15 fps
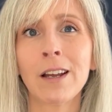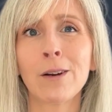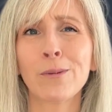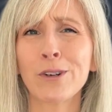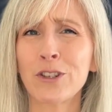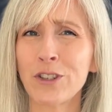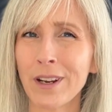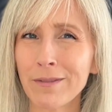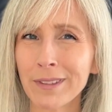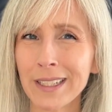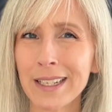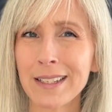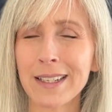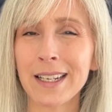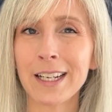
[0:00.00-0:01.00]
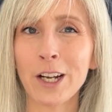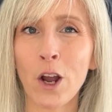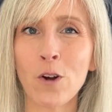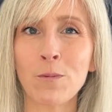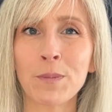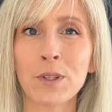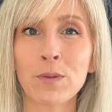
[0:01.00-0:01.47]
we're generally seeing
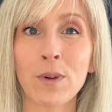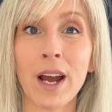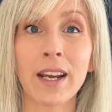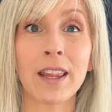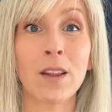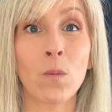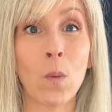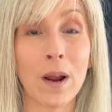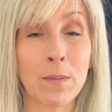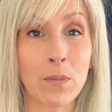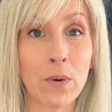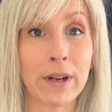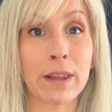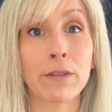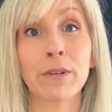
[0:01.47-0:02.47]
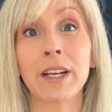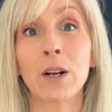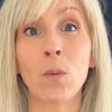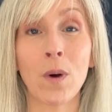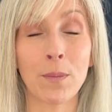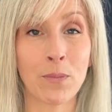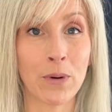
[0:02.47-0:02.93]
homes run in the $1.3 to
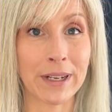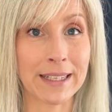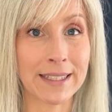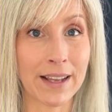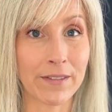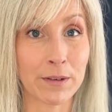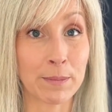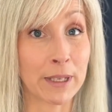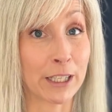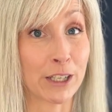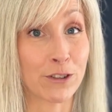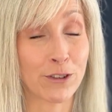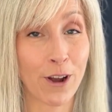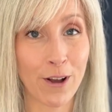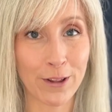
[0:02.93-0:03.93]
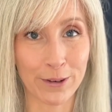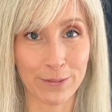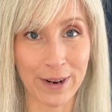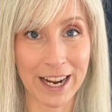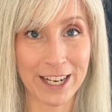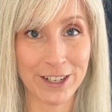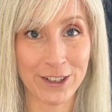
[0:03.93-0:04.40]
$1.7 million
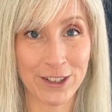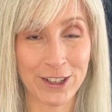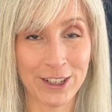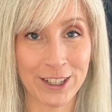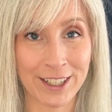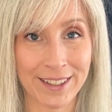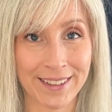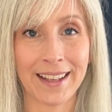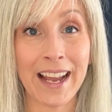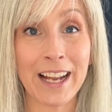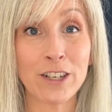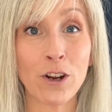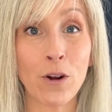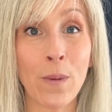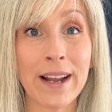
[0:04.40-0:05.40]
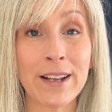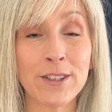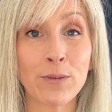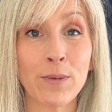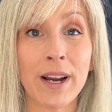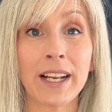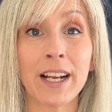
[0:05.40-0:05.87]
range. HOAs
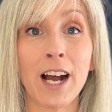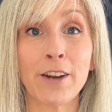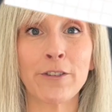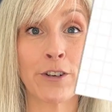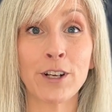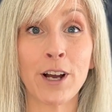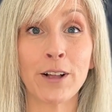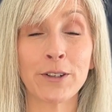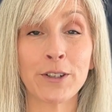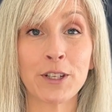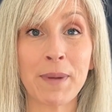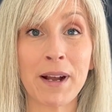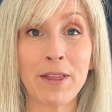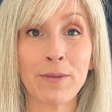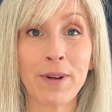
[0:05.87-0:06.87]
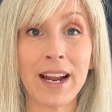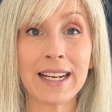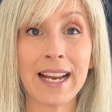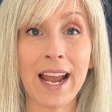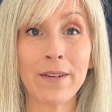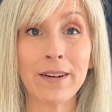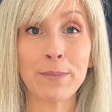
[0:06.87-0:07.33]
are running $100 a month right
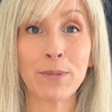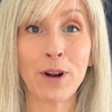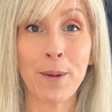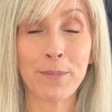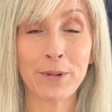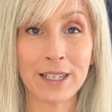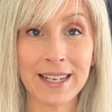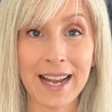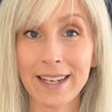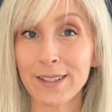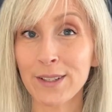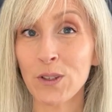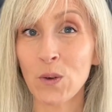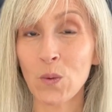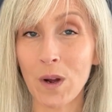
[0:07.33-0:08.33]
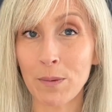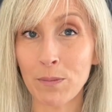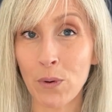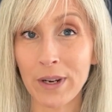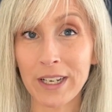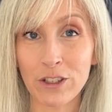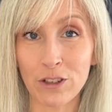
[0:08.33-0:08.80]
now, and property taxes are
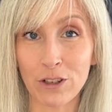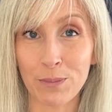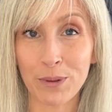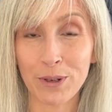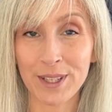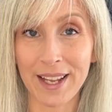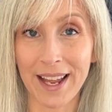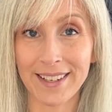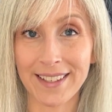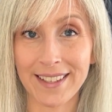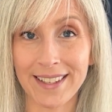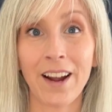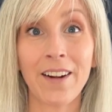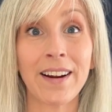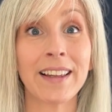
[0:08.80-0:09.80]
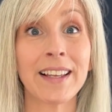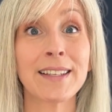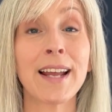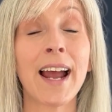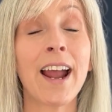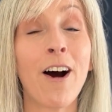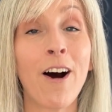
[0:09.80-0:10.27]
1.2%. All right, let's
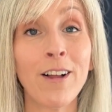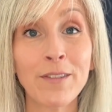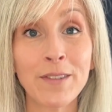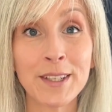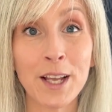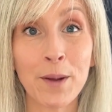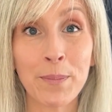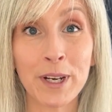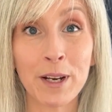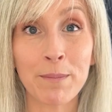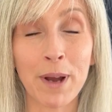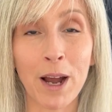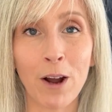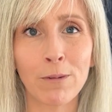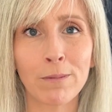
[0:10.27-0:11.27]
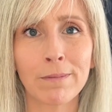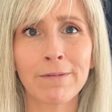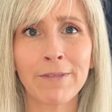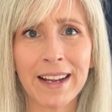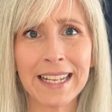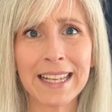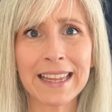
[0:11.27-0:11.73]
tie all of this up in a bow.
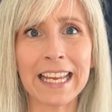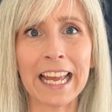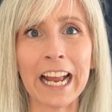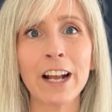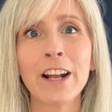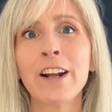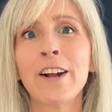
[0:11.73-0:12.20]
Funny thing,